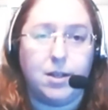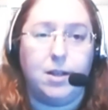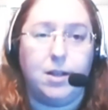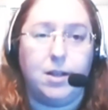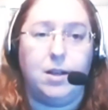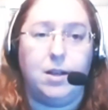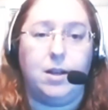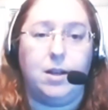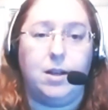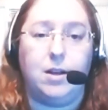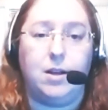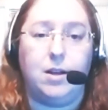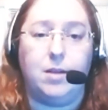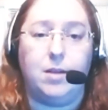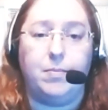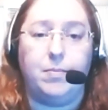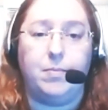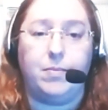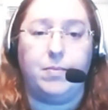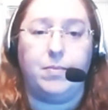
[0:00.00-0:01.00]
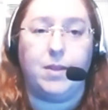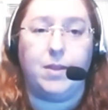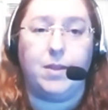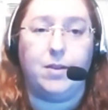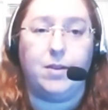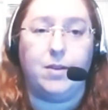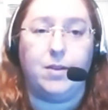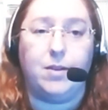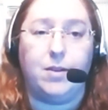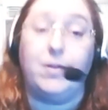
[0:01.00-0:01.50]

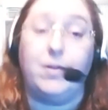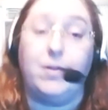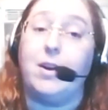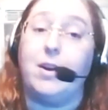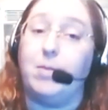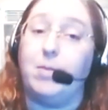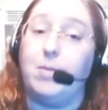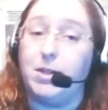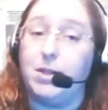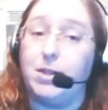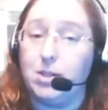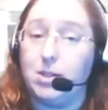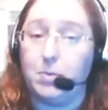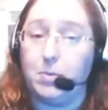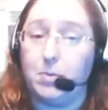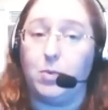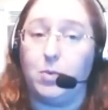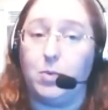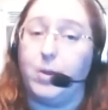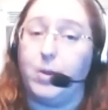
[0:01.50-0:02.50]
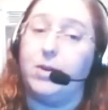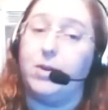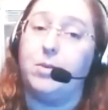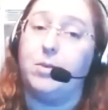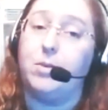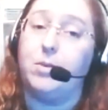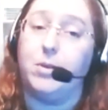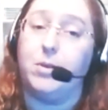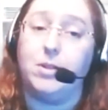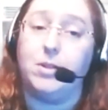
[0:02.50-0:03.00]
For the record, my super weird
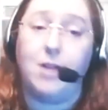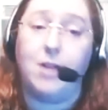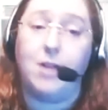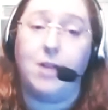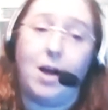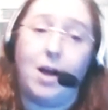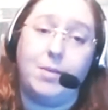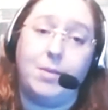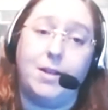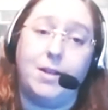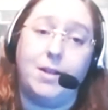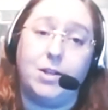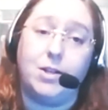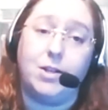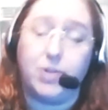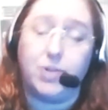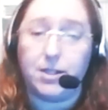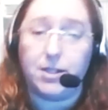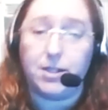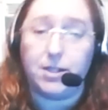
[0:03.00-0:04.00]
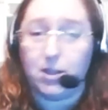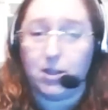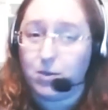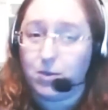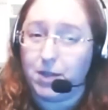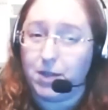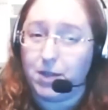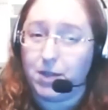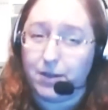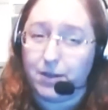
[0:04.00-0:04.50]
personal hobby, I translate Old
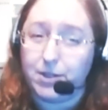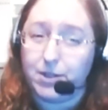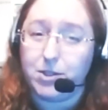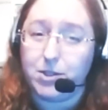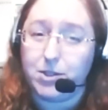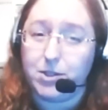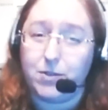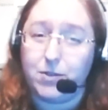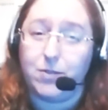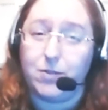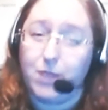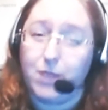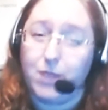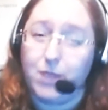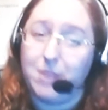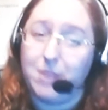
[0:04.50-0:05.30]
Irish for fun.